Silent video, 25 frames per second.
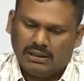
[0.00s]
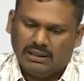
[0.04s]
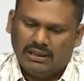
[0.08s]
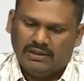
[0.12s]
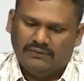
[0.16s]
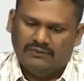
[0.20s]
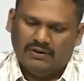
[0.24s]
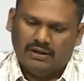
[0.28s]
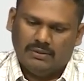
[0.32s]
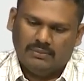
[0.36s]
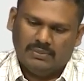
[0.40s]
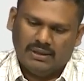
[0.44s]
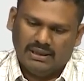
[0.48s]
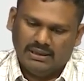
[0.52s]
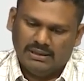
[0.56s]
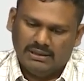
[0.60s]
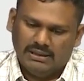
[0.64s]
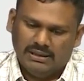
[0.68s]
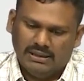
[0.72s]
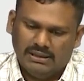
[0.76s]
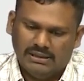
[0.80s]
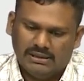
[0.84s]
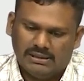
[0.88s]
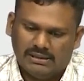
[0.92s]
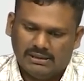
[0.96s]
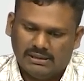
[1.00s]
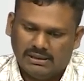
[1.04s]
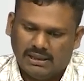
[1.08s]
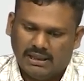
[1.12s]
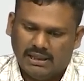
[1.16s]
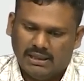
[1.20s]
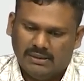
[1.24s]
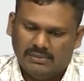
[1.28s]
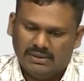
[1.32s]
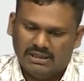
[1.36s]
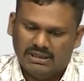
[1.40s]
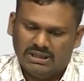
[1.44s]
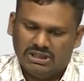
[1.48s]
given by these
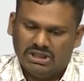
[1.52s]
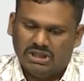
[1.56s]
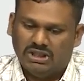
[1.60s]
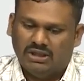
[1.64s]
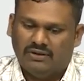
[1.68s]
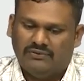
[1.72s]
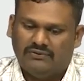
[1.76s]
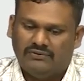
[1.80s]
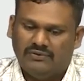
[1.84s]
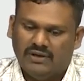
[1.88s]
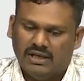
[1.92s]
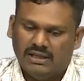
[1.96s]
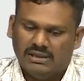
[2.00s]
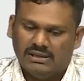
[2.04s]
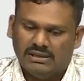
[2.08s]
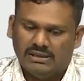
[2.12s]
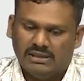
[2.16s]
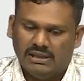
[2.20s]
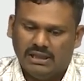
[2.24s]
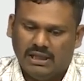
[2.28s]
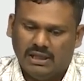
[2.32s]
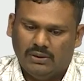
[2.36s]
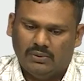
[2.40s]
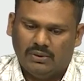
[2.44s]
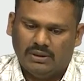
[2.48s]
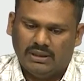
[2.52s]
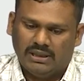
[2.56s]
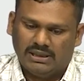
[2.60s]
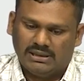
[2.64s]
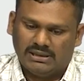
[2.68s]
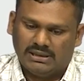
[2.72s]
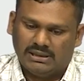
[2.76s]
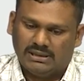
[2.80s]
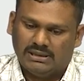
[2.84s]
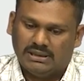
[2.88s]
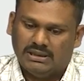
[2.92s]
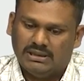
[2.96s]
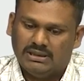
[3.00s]
elements G of a1
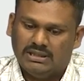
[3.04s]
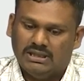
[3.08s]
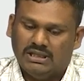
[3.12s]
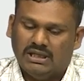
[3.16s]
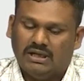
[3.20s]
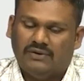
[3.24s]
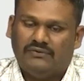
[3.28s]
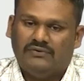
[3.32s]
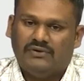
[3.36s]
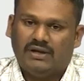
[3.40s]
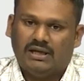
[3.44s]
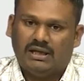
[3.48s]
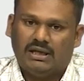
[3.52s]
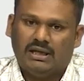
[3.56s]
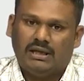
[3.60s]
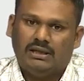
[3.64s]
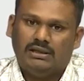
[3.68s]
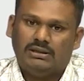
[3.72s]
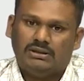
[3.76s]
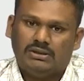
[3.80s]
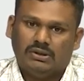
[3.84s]
etc G of ak.